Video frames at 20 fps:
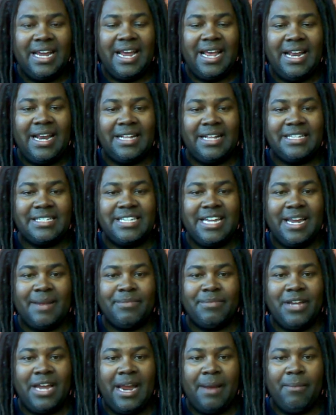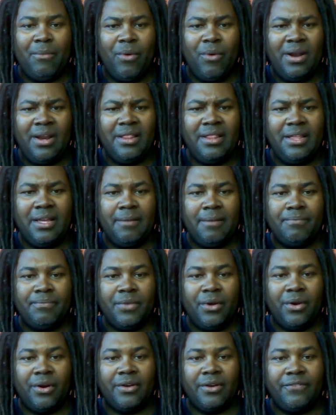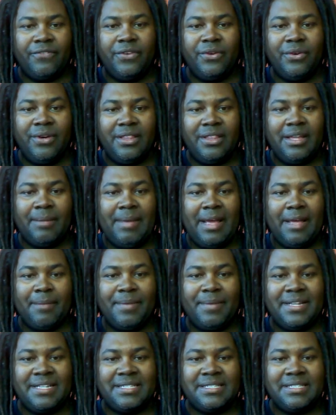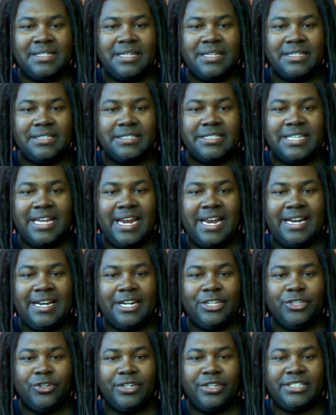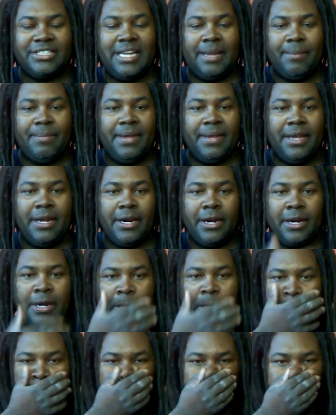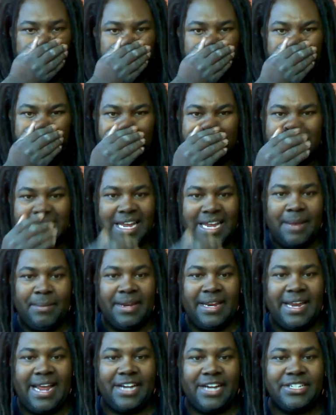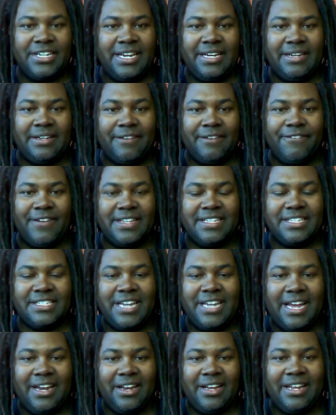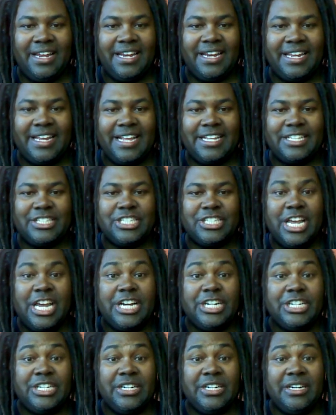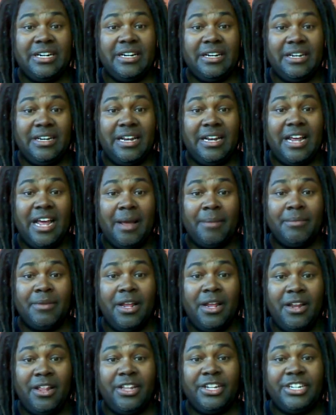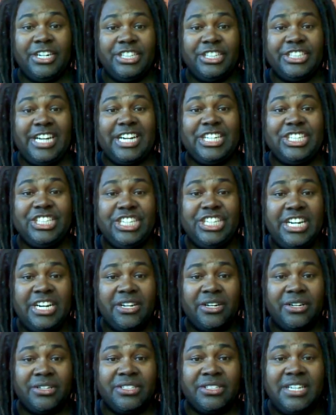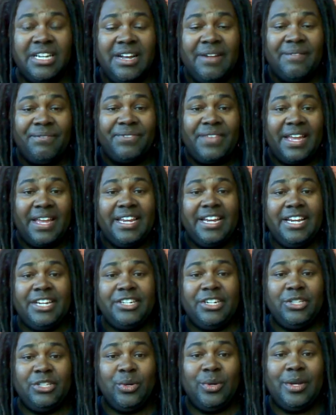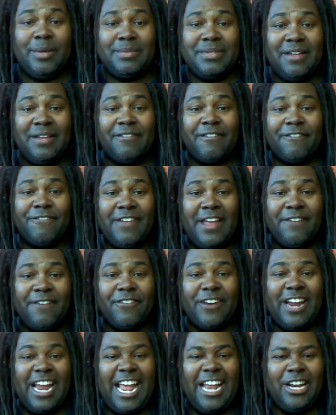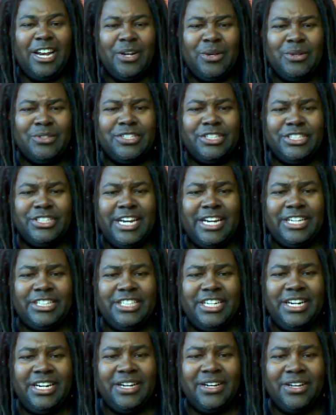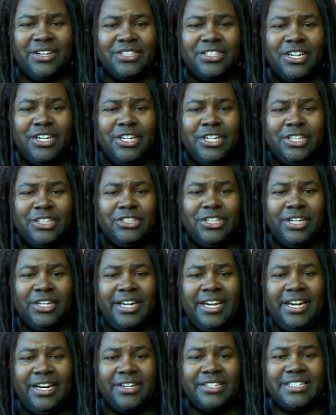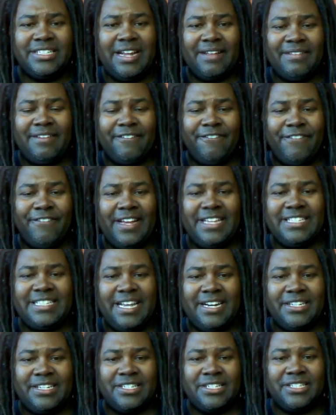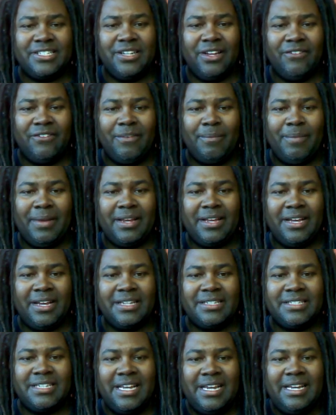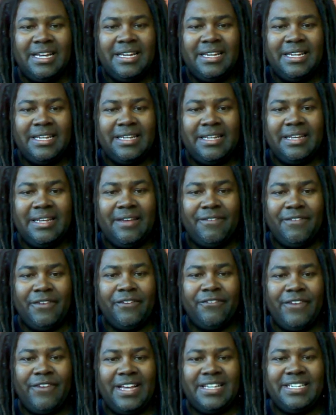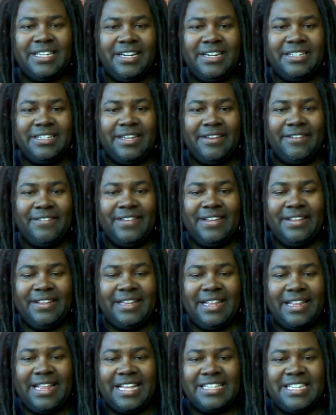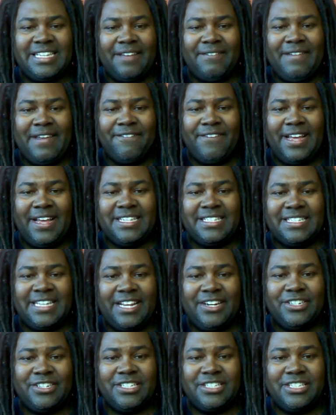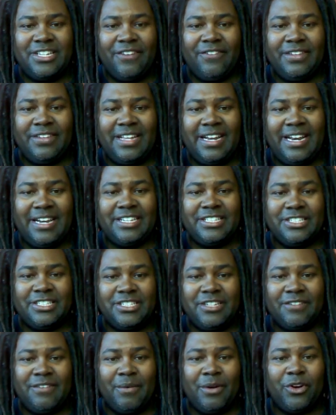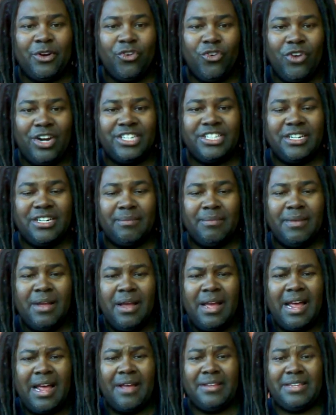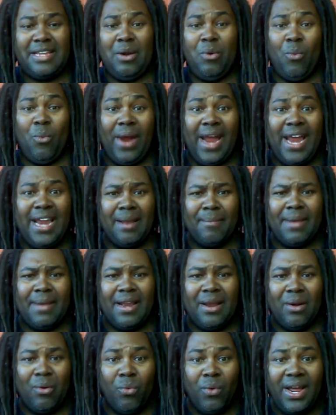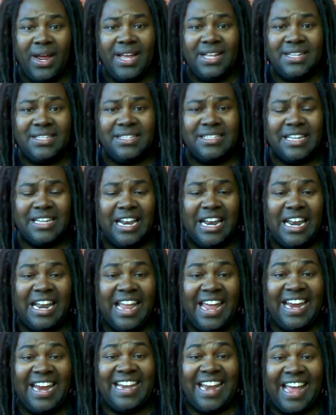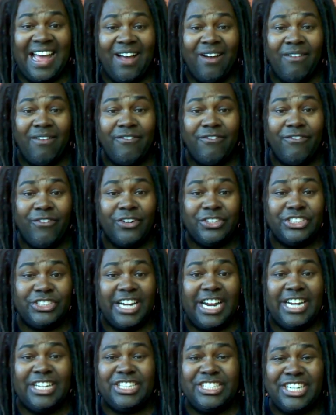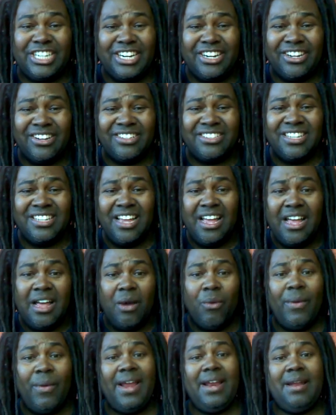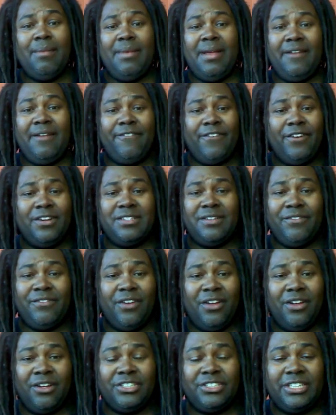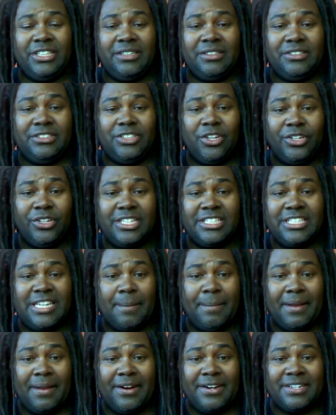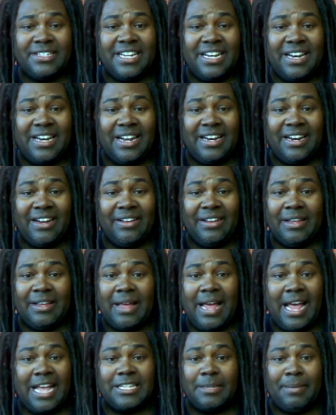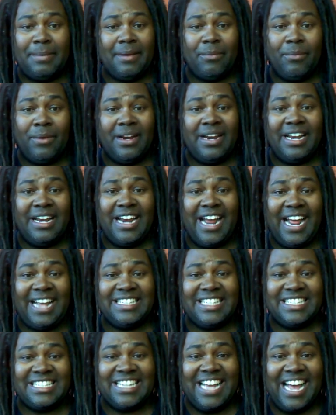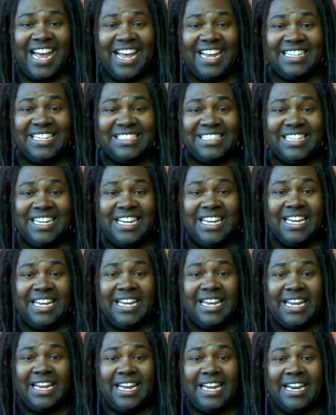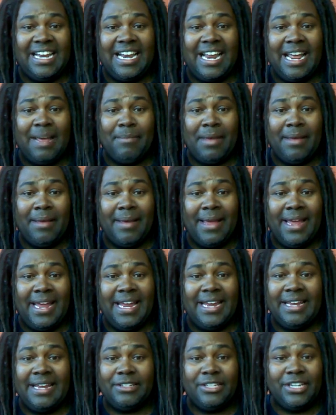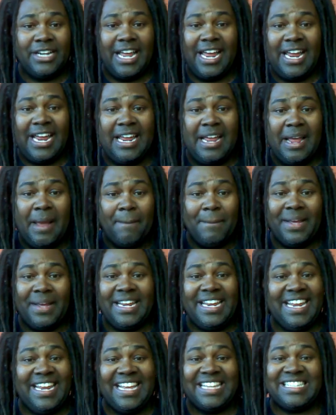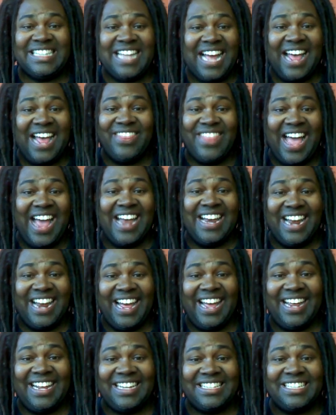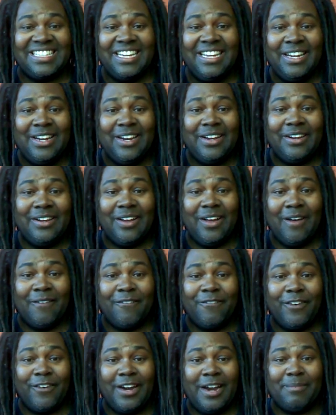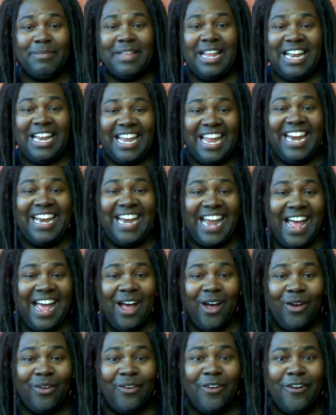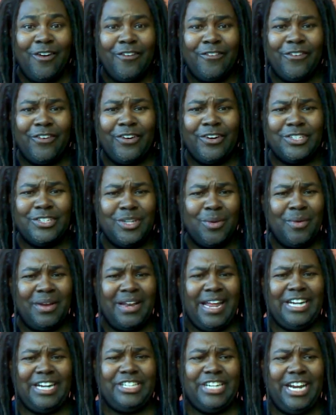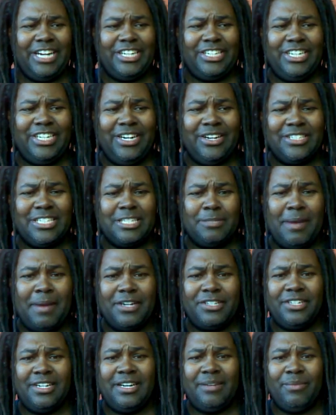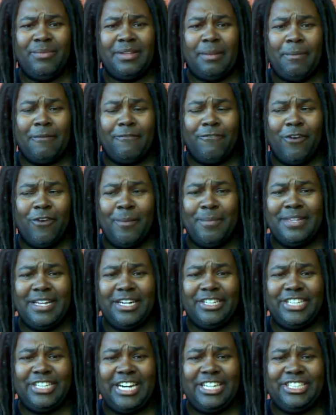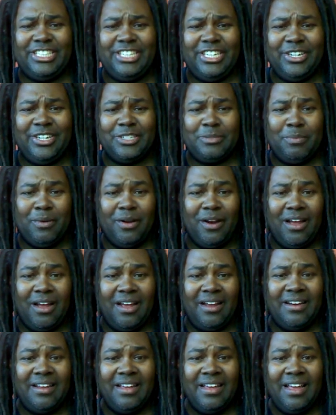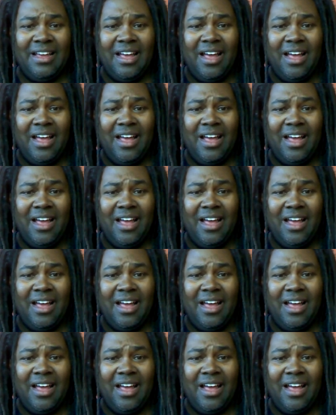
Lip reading: And at the same time, one of them, or a few of them, have been saying that Georges St.Pierre, next time he actually defends his title against none other than Jake Shields, that he should do himself a favor and lose to Jake Shields so that he doesn't have to face Anderson Silva, because if you face him, they say if he faces Anderson Silva, then Anderson Silva will crush him. I was like, wait a minute, what? Lay down for Jake Shields? Wait a minute. First of all, Georges St.Pierre it has to be one of the nicest guys in MMA today, but he is not that nice for him to lay down for someone like Jake Shields, especially with the performance that Jake Shields put on